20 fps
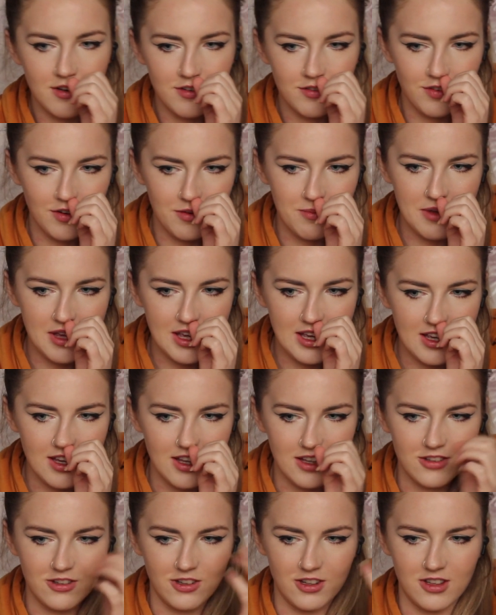for me
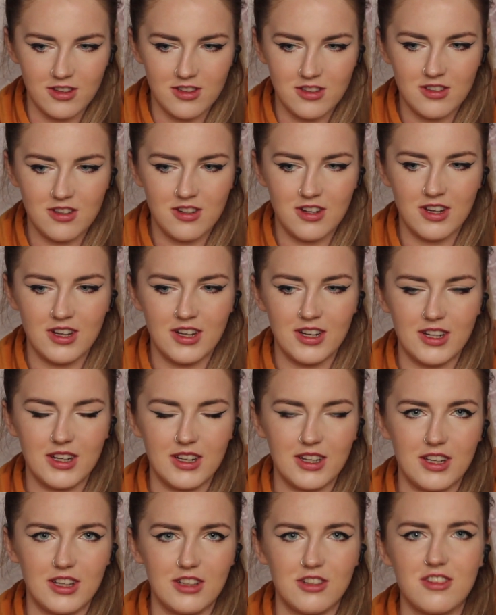it just
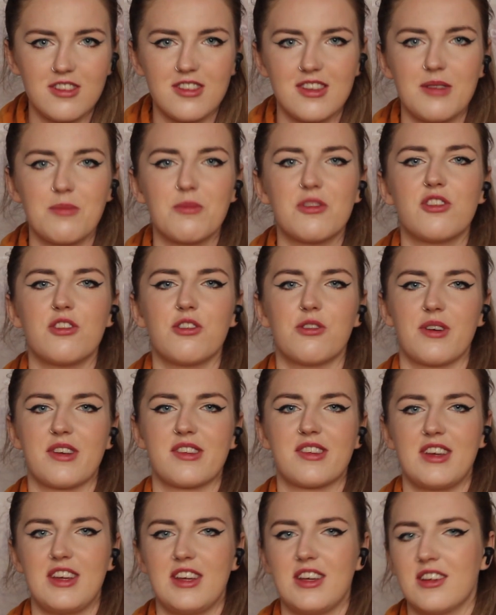seems too
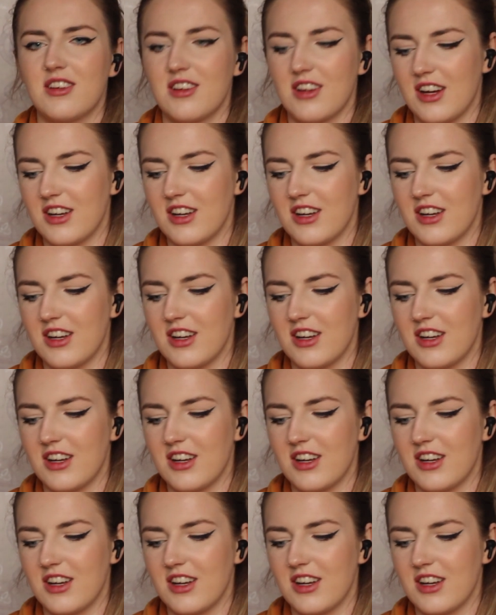risky.